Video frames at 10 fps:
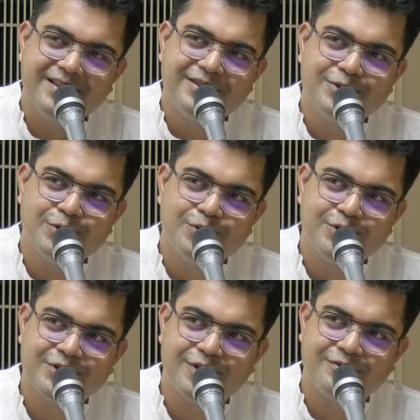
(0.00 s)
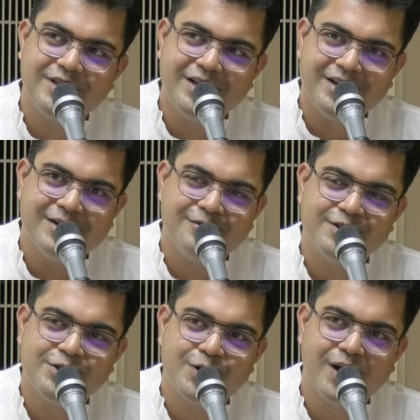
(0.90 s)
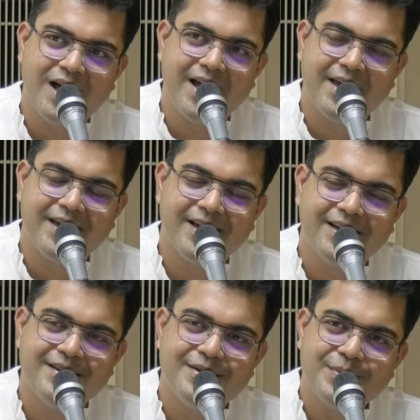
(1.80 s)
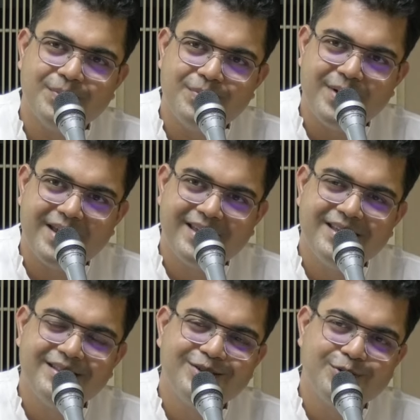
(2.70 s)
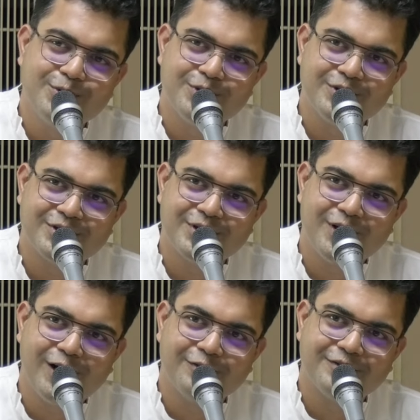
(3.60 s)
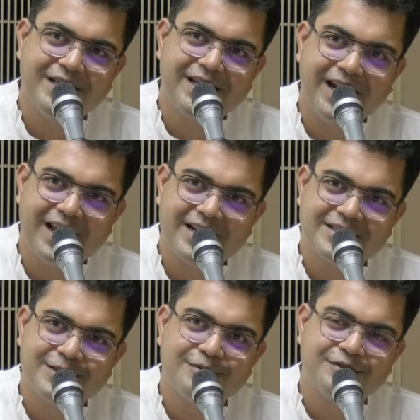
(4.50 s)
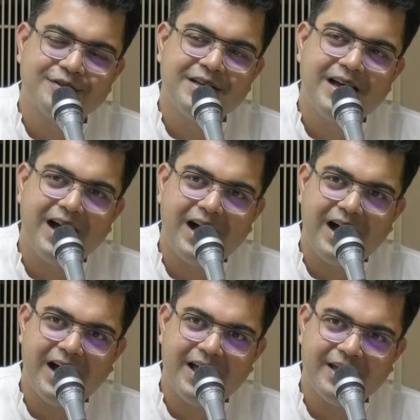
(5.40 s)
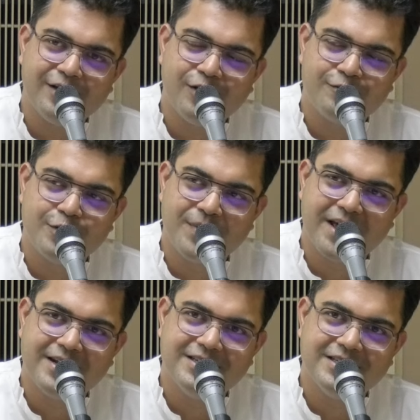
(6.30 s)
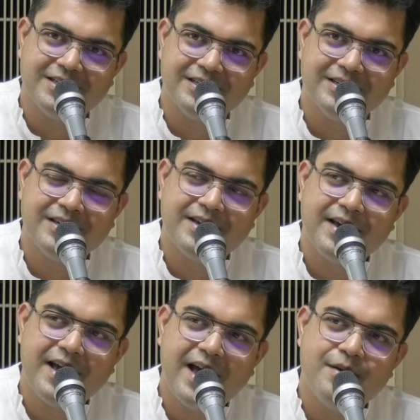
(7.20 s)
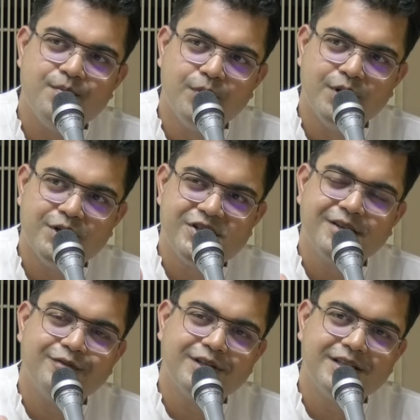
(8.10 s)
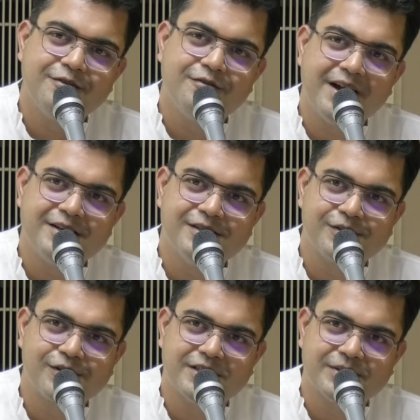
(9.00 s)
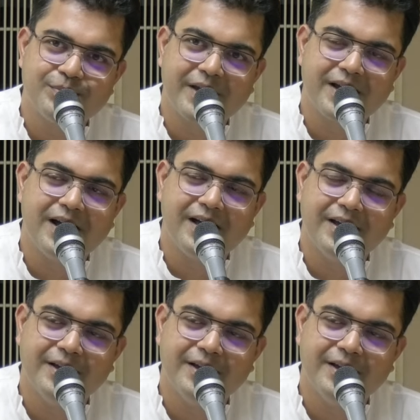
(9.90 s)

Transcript: the doors of the individual I, breaking the doors of the collective I of humanity, and merging with the wider cosmic I.